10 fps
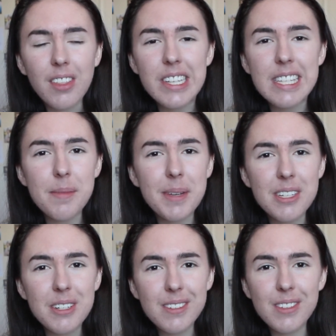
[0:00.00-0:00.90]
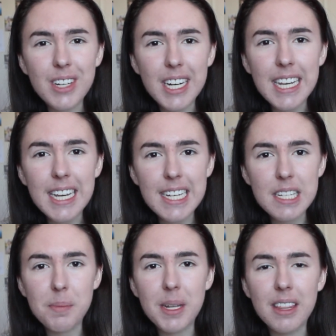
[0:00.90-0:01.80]
This semester of uni
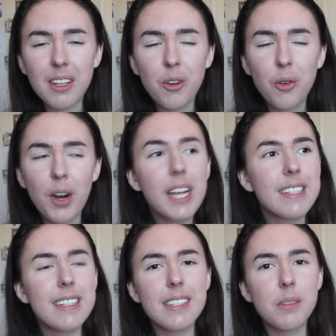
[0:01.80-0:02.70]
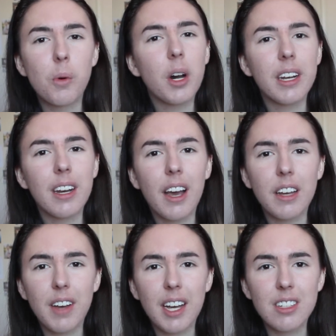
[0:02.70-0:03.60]
has been the craziest one
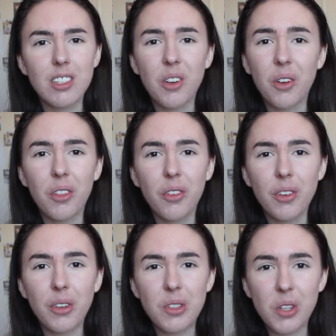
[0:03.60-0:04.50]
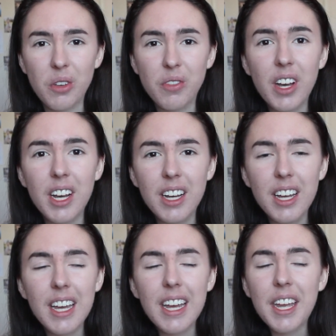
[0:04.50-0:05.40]
I've had to go through so far.
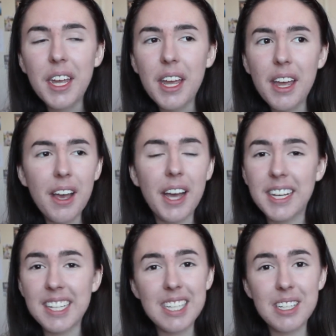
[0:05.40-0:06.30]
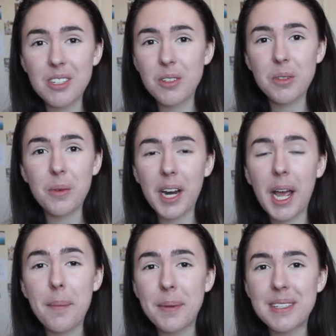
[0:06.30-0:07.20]
I guess that's just what
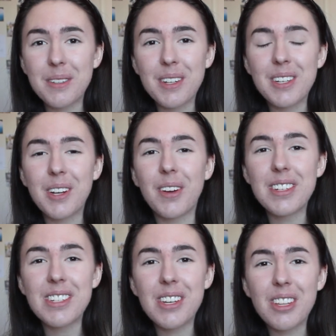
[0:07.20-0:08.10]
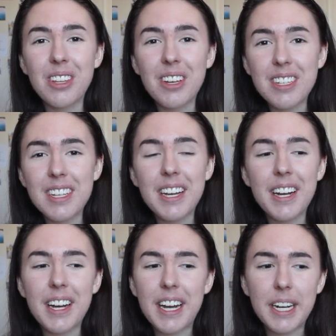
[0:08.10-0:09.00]
happens when you go into your third
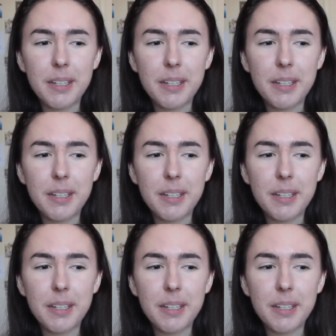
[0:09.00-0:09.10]
year.